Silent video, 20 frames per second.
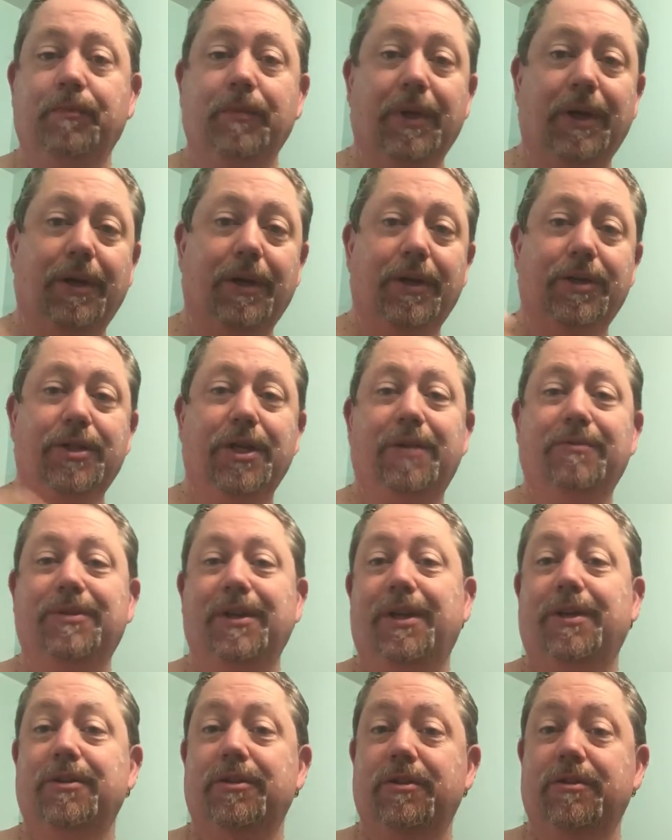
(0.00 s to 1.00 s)
I shaved
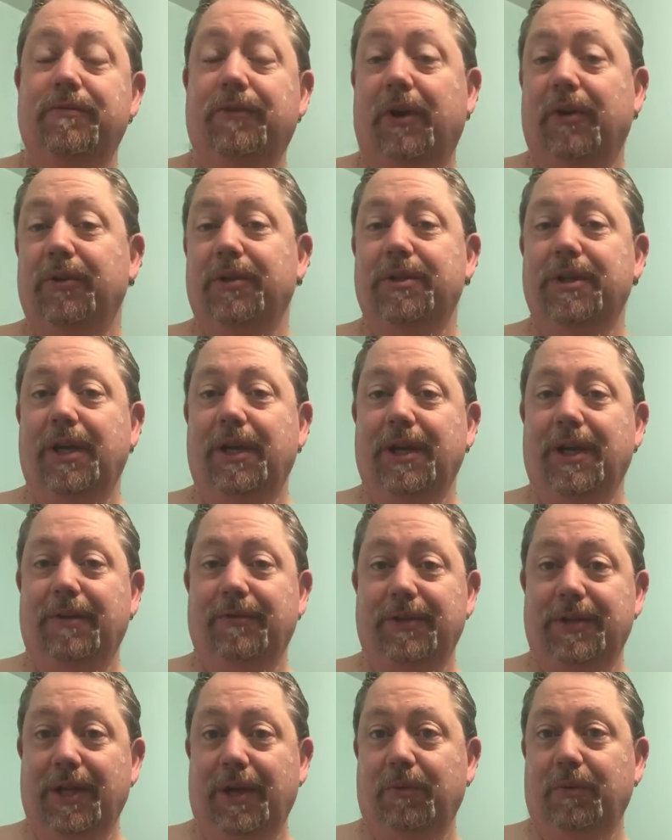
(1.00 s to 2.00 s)
today because it's Father's Day and I have
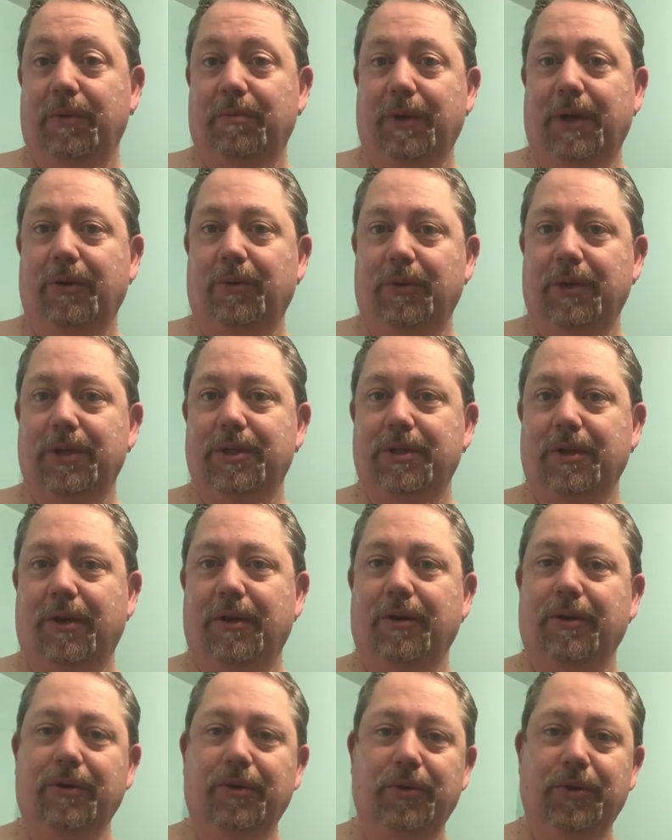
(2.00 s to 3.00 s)
a date with my oldest
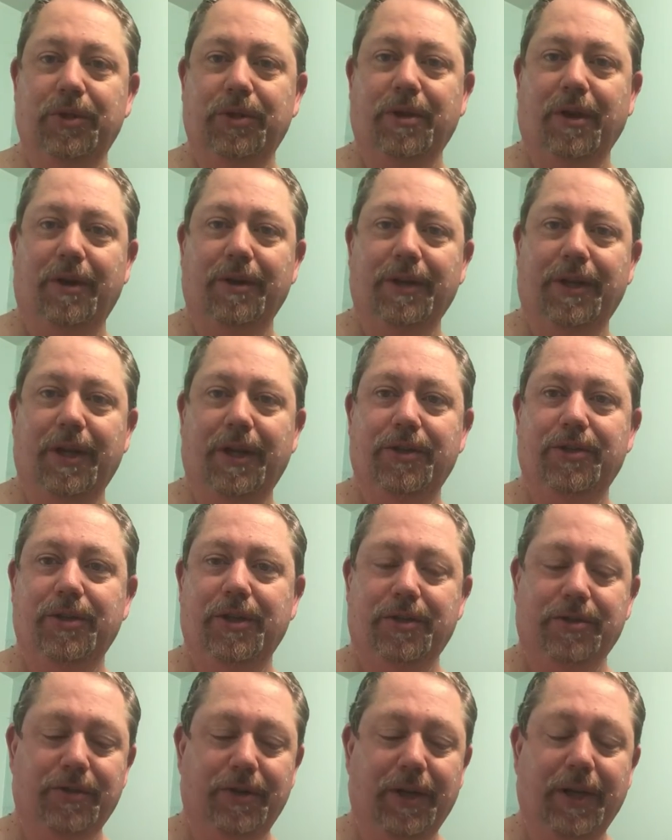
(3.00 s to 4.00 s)
daughter who just got engaged
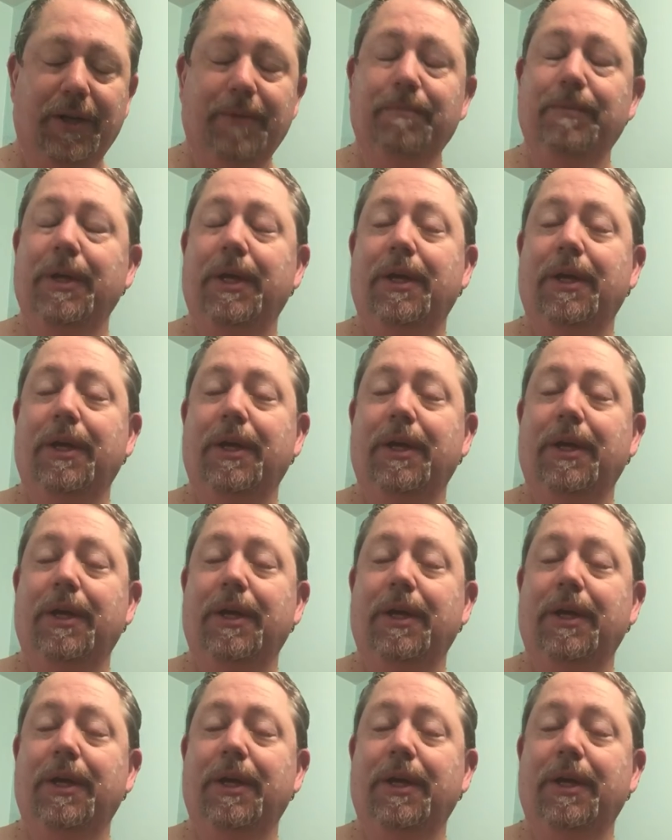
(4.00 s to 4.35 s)
yesterday.